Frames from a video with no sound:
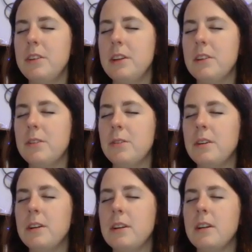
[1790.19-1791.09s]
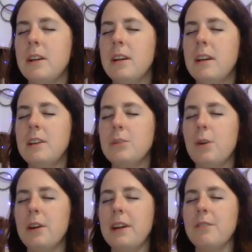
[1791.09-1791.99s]
you is
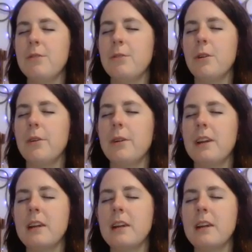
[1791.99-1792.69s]
walking forward.